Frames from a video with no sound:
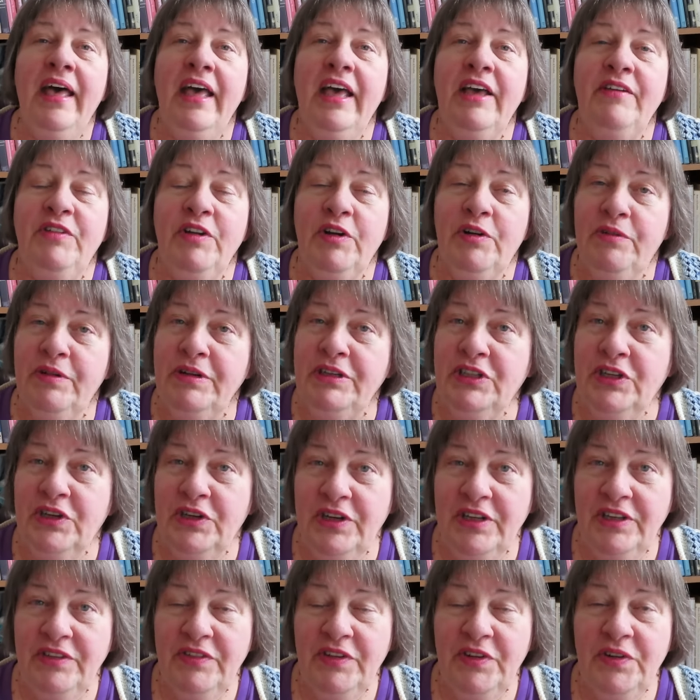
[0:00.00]
If you're a
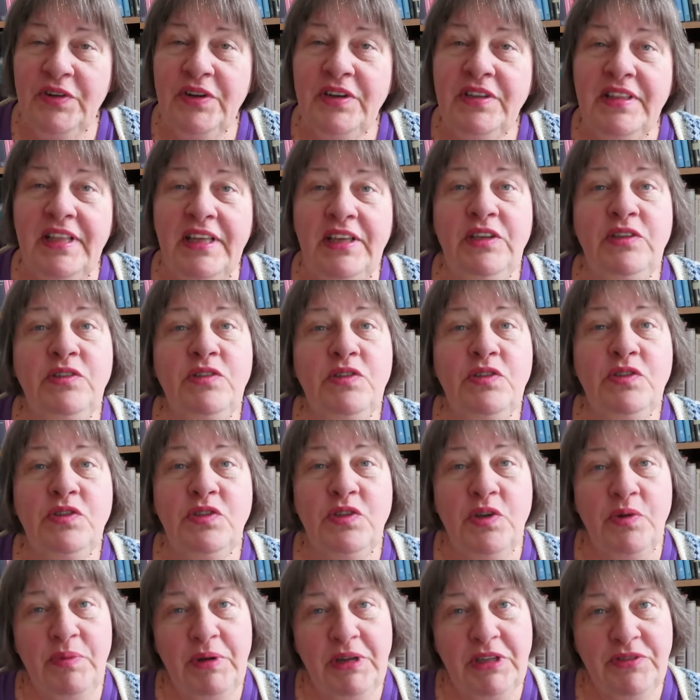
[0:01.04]
returning viewer, thank you
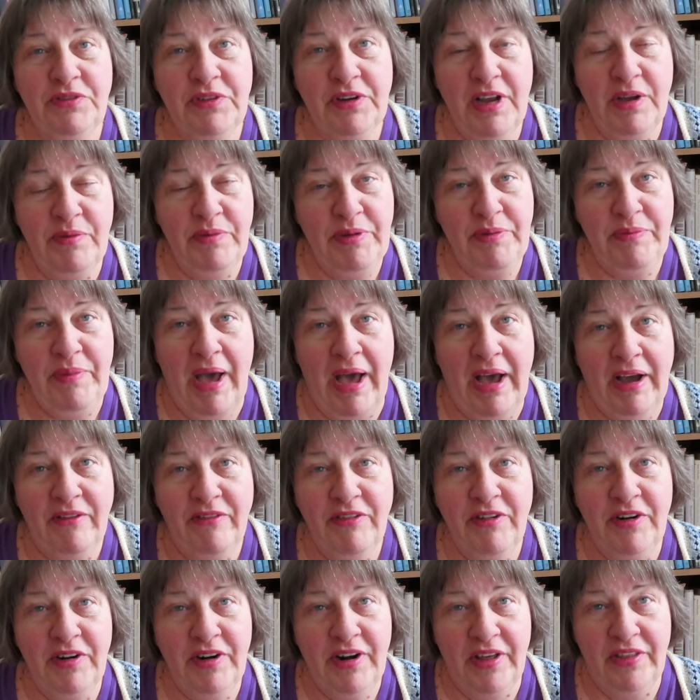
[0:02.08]
so much for coming back
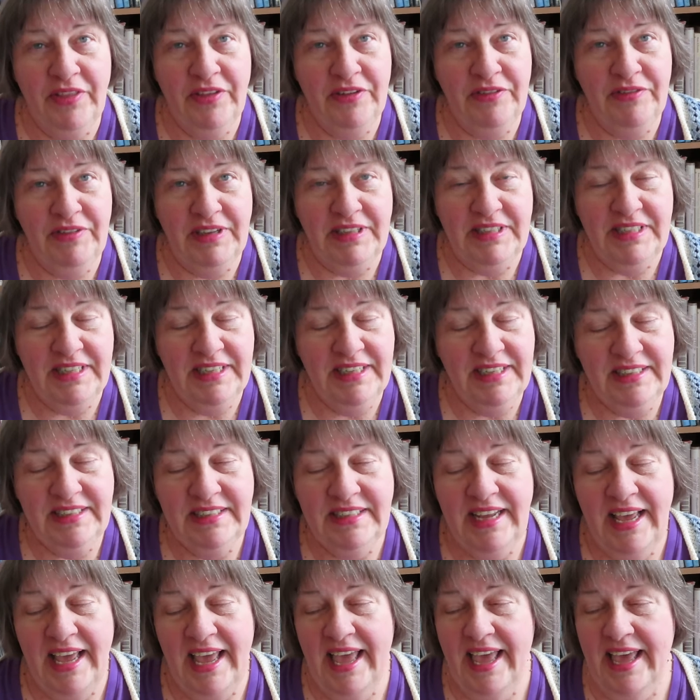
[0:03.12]
for another
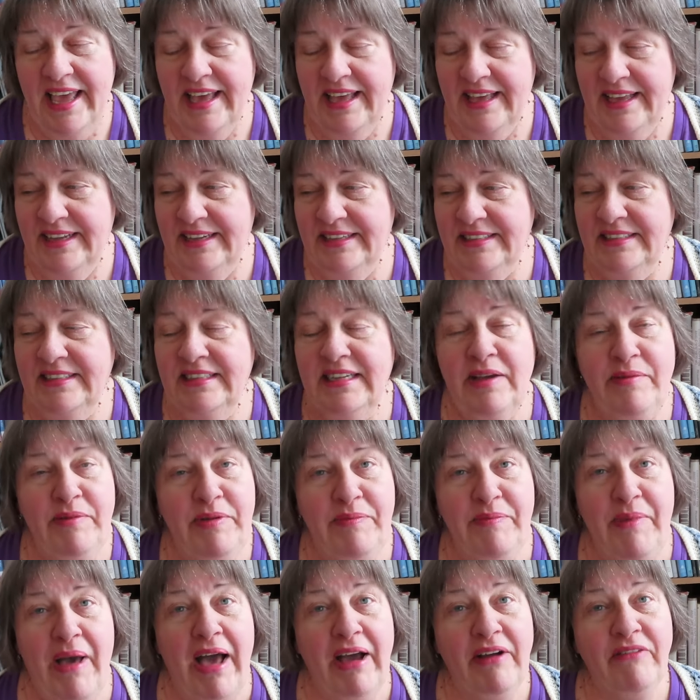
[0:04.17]
visit and
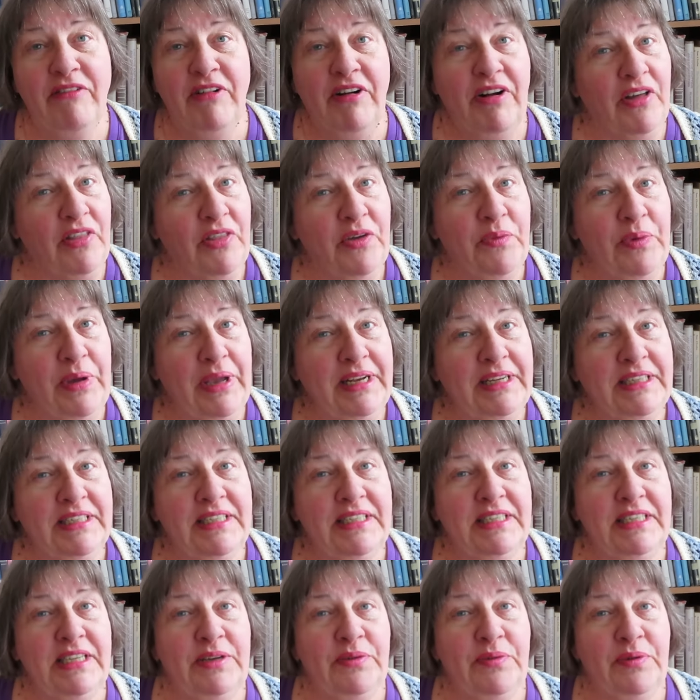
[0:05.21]
coming back for another week to
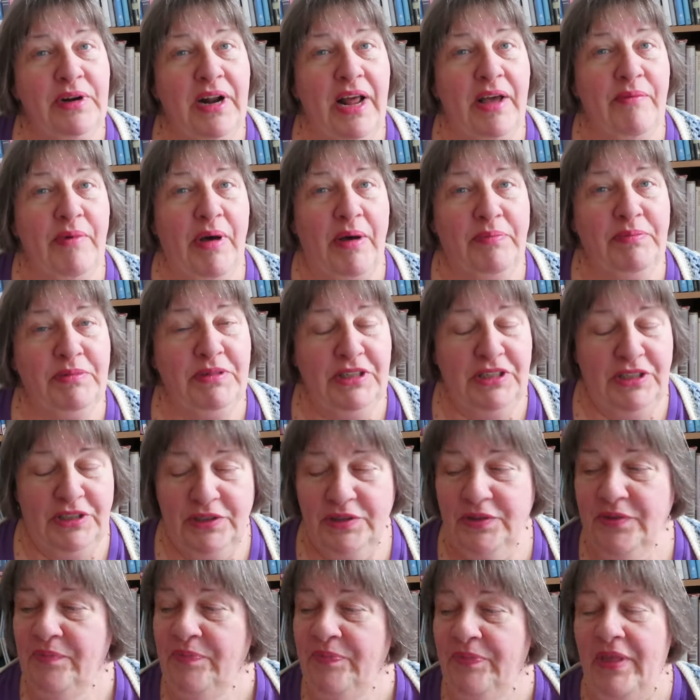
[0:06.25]
see what I'm up
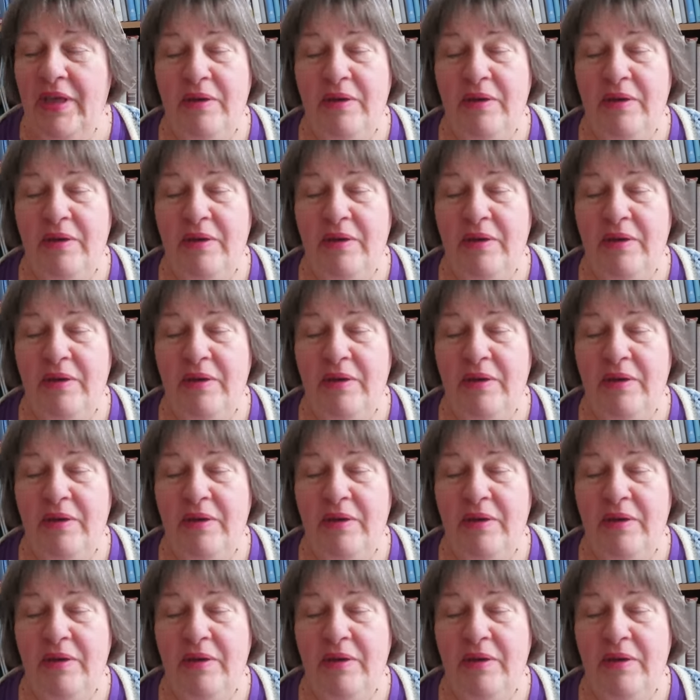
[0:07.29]
to.